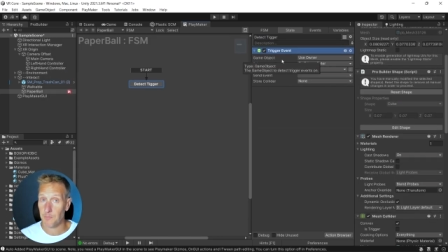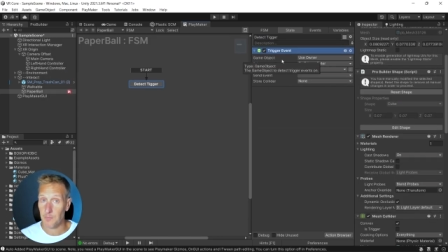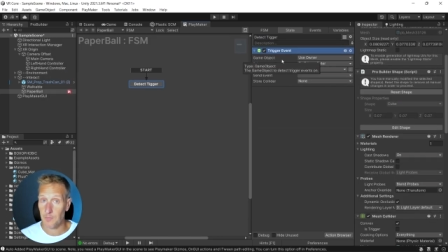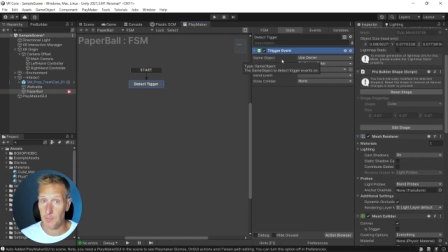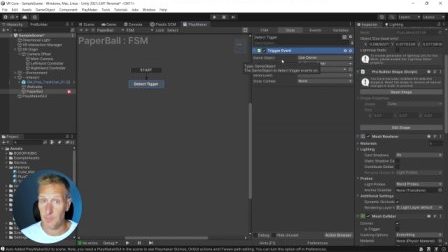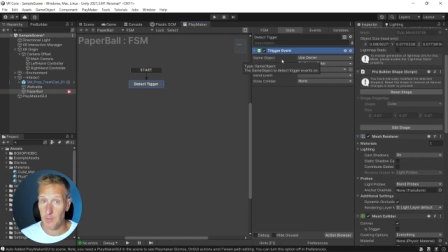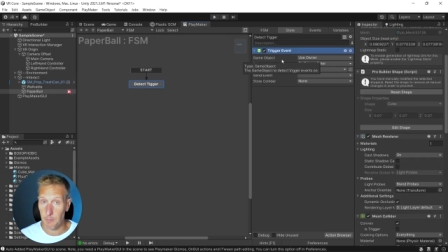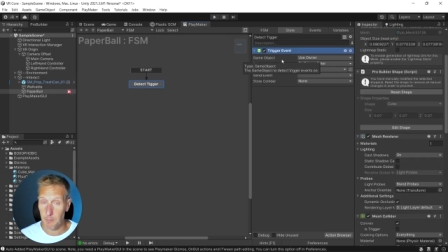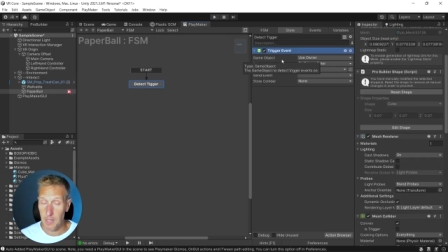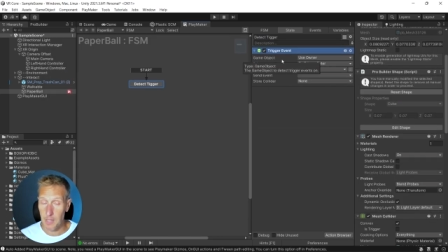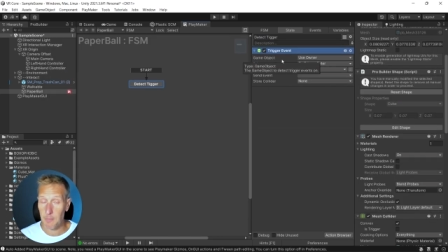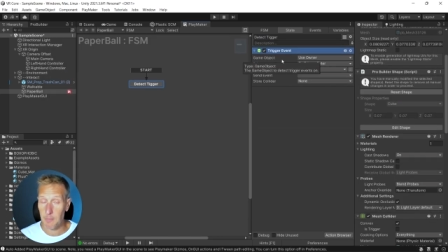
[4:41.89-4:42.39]

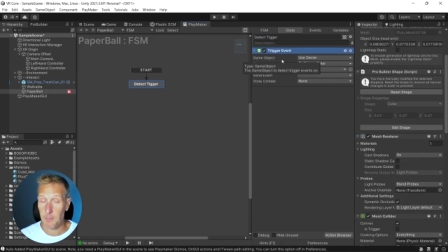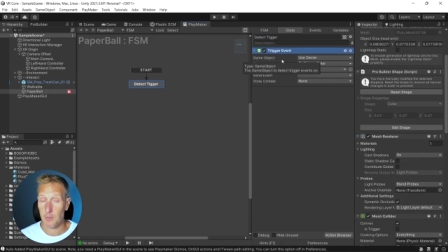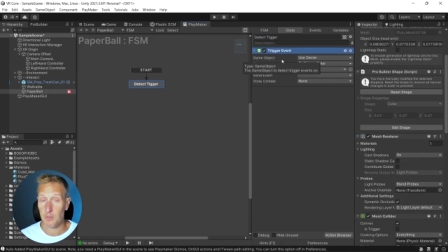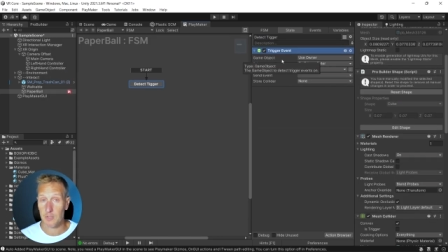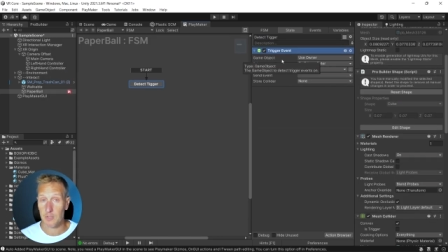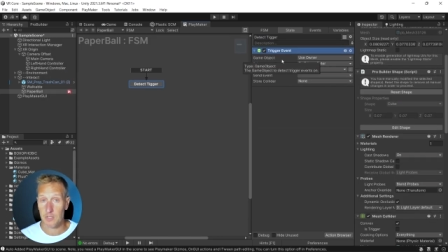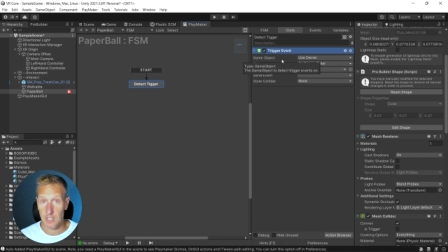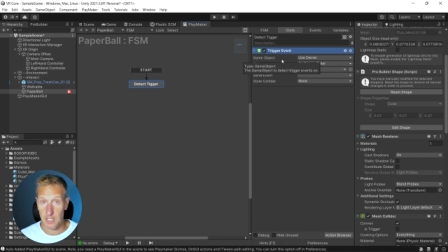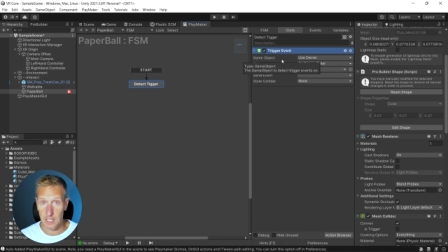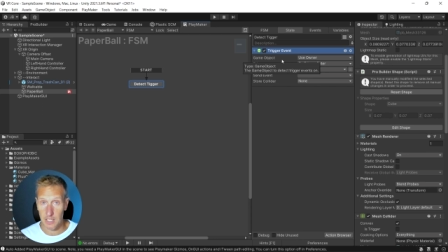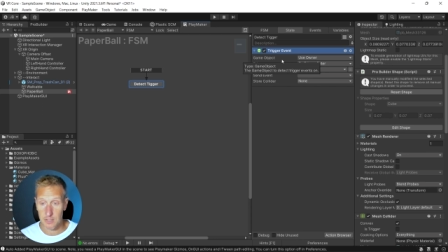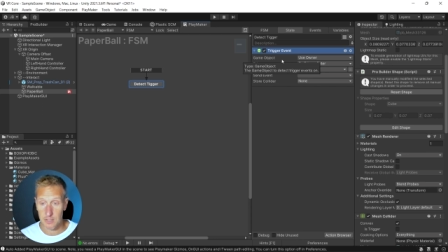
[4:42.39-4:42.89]
the paper
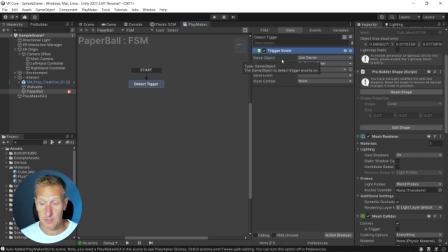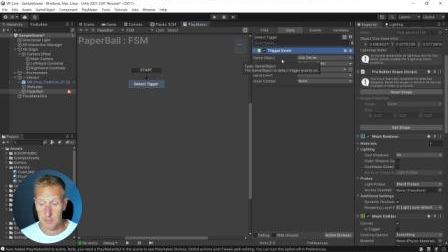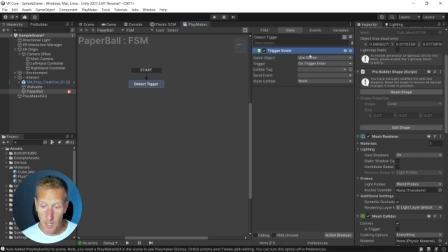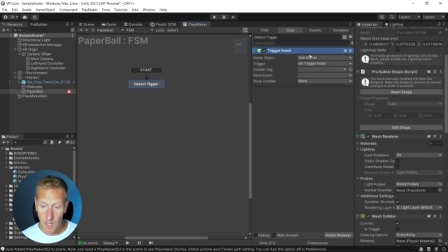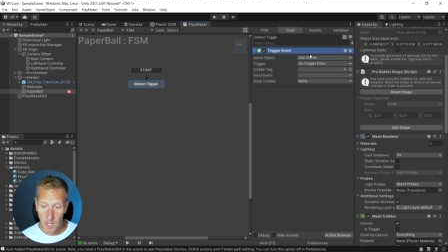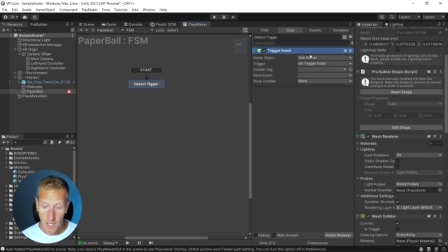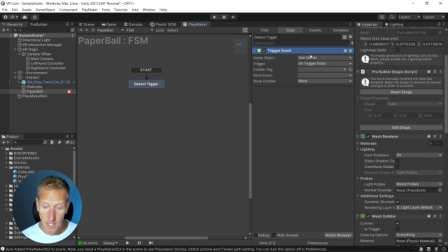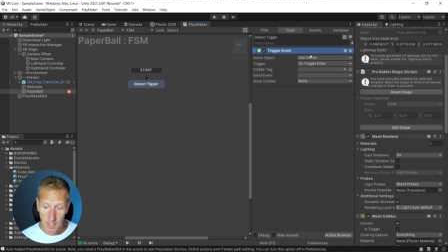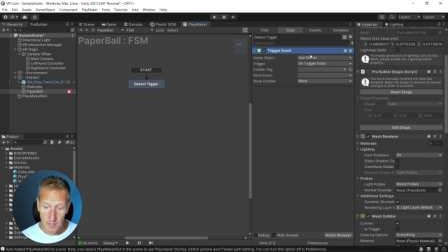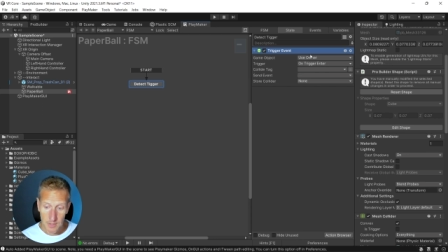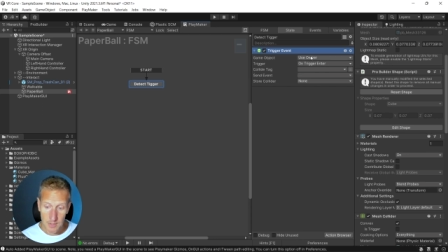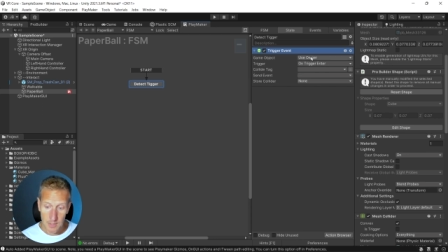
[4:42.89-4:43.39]
does,
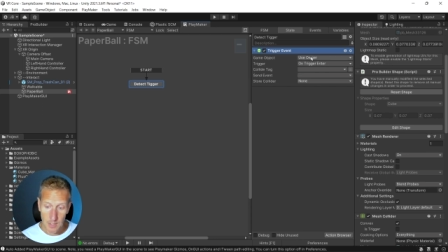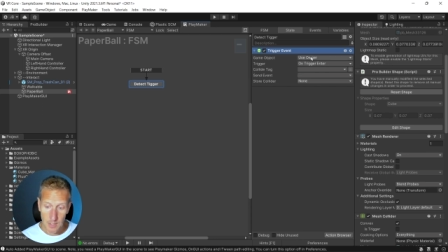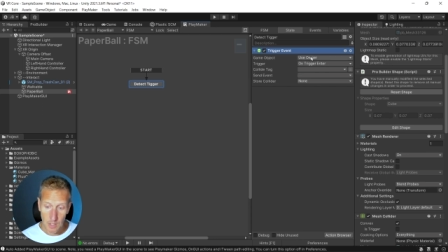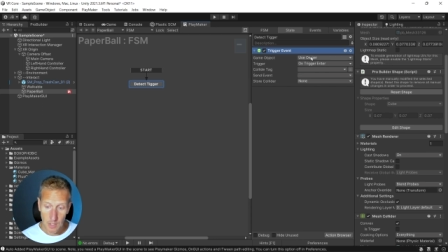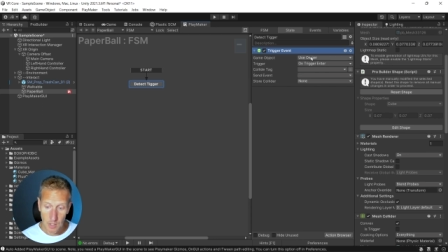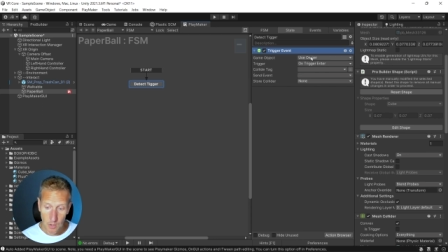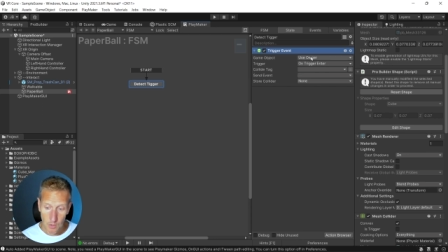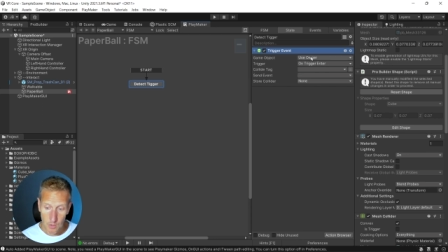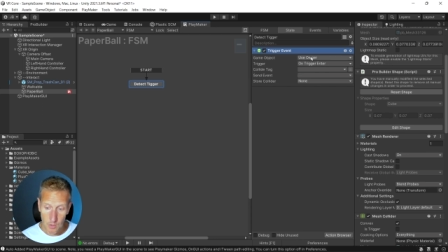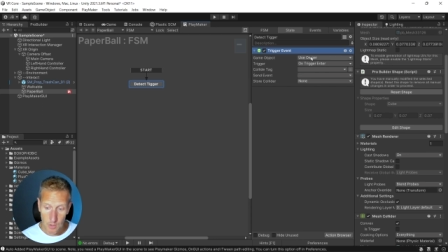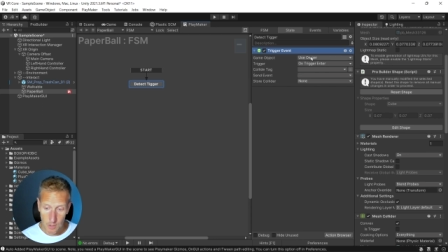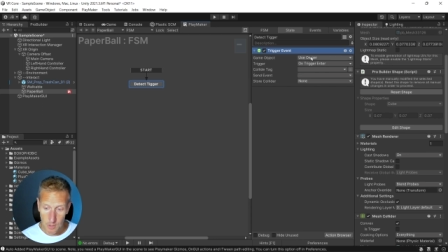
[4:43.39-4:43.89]
on the
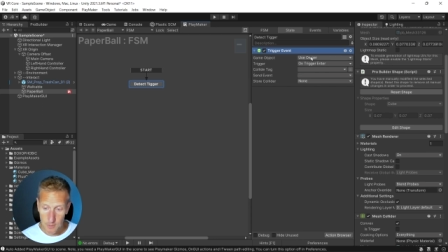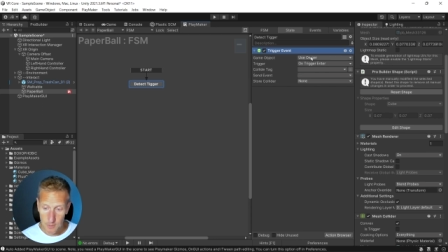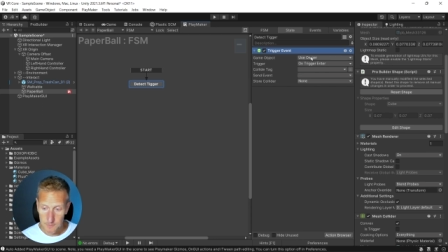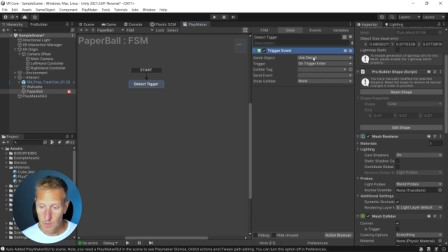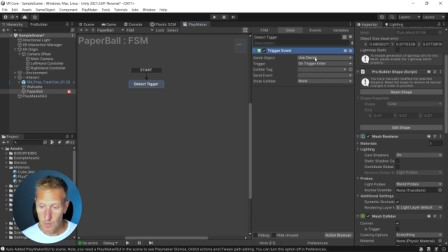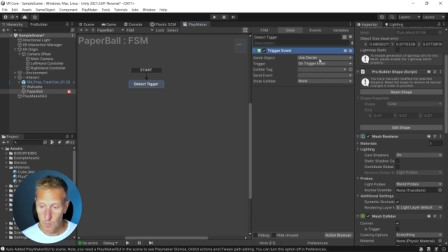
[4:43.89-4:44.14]
owner,